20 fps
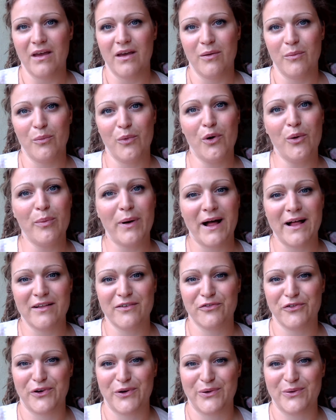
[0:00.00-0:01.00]
mobile
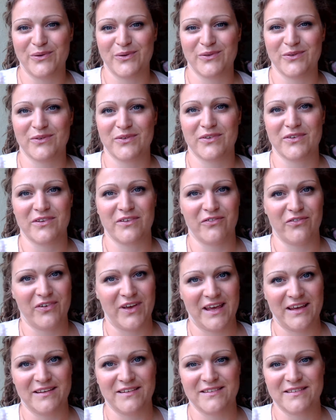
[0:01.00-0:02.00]
phones,
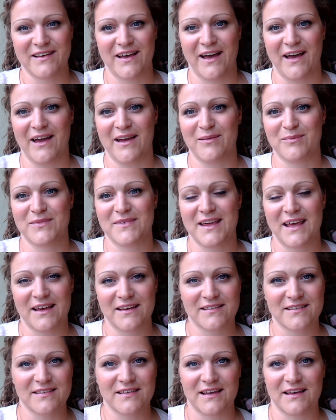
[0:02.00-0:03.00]
FaceTime,
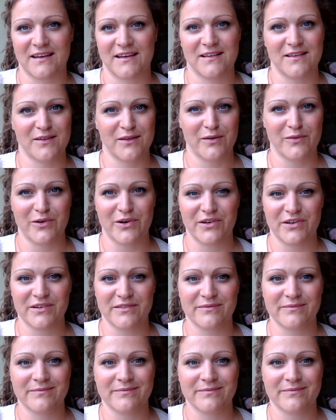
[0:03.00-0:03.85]
texting, and so on.